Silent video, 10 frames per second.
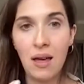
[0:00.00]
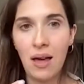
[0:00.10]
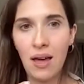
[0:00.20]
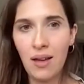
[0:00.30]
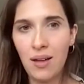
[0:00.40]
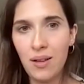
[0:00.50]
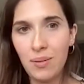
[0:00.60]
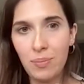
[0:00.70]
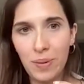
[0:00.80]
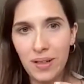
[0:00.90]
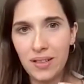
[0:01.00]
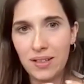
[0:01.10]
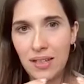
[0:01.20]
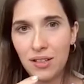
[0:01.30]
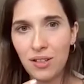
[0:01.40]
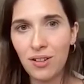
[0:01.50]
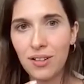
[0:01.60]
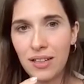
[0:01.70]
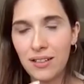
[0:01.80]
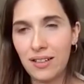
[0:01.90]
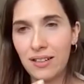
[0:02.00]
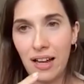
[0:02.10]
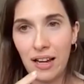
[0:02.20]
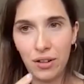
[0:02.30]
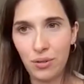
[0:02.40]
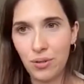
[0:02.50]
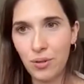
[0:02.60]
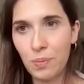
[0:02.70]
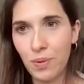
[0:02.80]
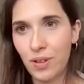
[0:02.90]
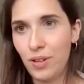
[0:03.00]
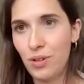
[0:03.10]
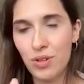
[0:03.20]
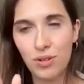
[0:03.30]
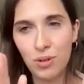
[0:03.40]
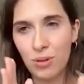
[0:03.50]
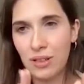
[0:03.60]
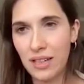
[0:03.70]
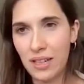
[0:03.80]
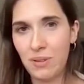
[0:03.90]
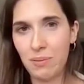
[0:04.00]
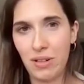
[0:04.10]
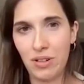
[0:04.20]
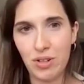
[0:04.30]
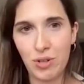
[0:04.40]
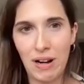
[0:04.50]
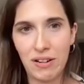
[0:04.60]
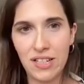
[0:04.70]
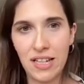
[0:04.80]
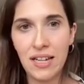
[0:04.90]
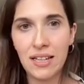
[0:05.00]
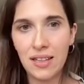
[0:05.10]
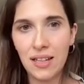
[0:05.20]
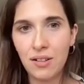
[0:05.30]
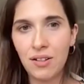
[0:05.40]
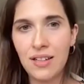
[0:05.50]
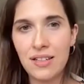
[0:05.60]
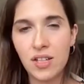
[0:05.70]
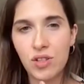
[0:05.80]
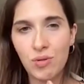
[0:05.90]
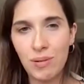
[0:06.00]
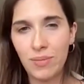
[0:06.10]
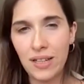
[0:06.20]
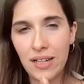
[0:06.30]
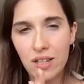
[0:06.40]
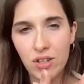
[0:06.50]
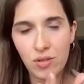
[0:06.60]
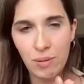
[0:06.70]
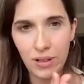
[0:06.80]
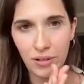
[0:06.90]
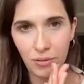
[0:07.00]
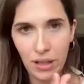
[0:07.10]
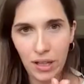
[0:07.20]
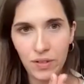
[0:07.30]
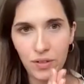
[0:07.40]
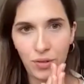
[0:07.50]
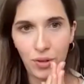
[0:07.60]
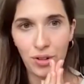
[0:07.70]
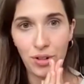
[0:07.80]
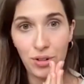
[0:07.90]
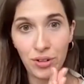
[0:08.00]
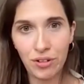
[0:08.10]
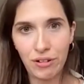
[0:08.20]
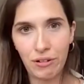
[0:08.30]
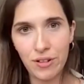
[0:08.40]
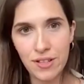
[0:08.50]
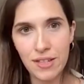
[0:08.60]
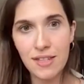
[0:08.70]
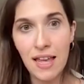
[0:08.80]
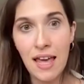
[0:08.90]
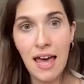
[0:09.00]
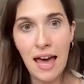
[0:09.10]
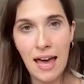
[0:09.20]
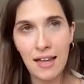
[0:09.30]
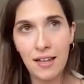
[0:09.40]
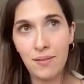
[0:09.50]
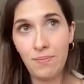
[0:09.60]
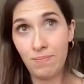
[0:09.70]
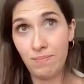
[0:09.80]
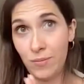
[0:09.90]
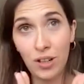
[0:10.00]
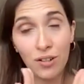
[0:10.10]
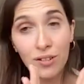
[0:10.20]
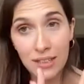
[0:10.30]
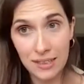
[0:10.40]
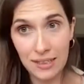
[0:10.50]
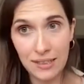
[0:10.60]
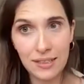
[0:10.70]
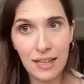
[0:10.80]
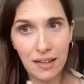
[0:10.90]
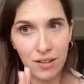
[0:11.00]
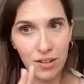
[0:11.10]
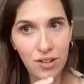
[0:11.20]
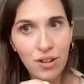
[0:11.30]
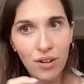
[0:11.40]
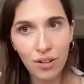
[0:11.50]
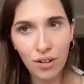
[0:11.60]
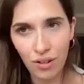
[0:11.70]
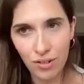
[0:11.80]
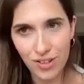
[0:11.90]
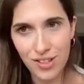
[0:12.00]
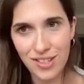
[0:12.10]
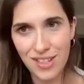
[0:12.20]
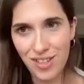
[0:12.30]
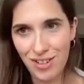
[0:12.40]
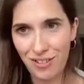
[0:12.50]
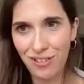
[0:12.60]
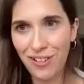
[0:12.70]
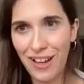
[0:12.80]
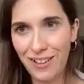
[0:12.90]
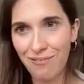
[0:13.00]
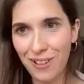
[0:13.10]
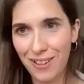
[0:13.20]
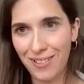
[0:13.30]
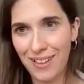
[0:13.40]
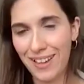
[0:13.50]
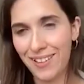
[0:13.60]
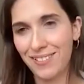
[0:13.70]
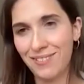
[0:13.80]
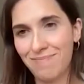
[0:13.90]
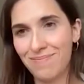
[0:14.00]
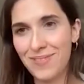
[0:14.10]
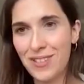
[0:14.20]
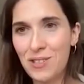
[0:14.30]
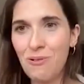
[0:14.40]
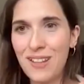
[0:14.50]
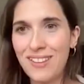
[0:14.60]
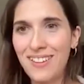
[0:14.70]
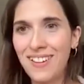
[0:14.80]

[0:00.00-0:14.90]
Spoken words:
But TikTok, LinkedIn, and YouTube, you should totally keep them in your strategy. TikTok is extremely relevant for younger audiences, not only teens, like young audiences in general. And well, like to what